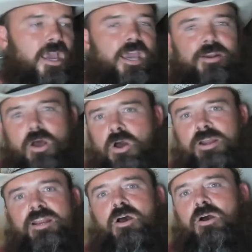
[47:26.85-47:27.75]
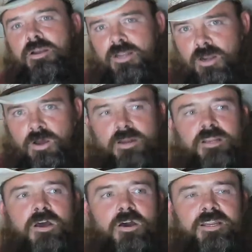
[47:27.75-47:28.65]
And on and on and on
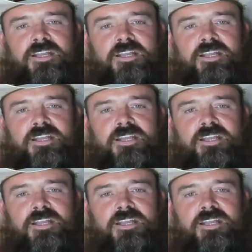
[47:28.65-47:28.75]
and on.